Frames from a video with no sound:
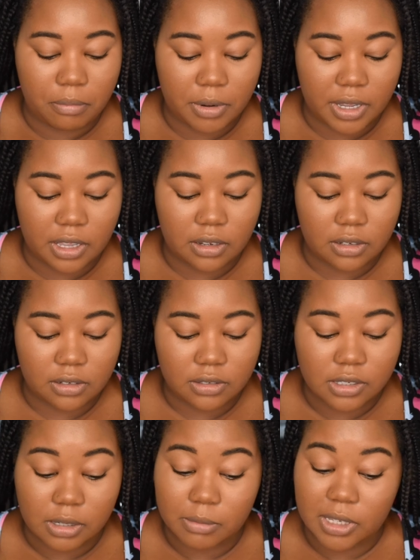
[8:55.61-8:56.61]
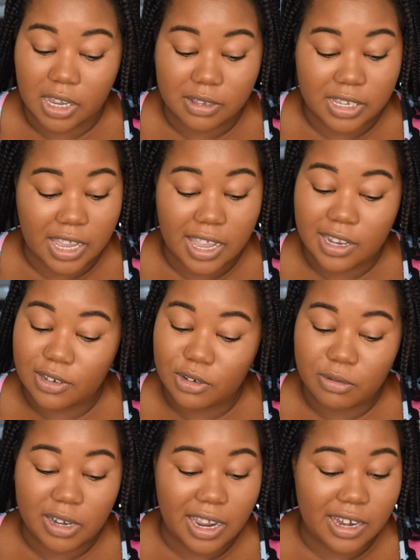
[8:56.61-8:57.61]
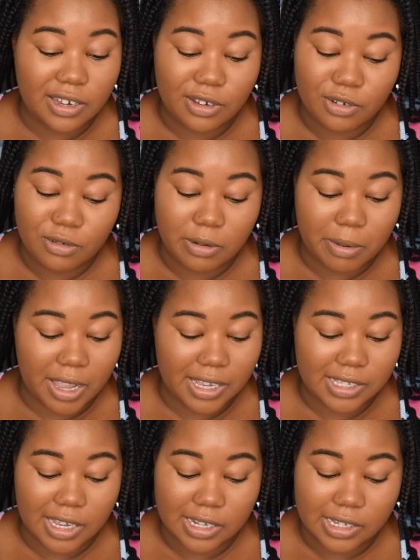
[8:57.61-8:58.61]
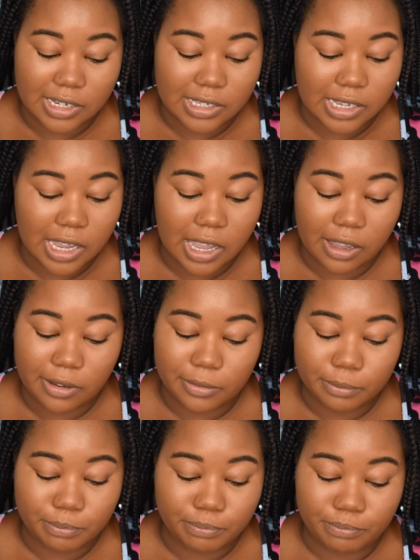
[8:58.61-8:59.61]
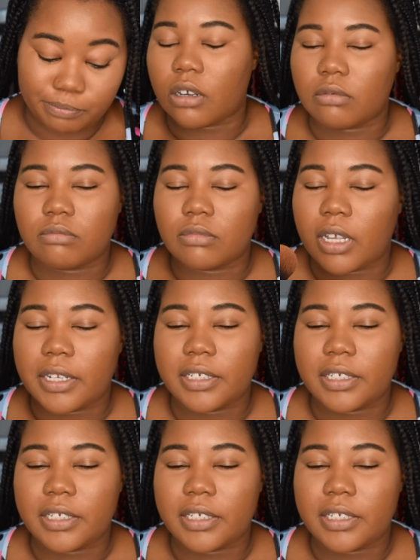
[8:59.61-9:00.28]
but sometimes I had to do what I had to do to pass that exam. I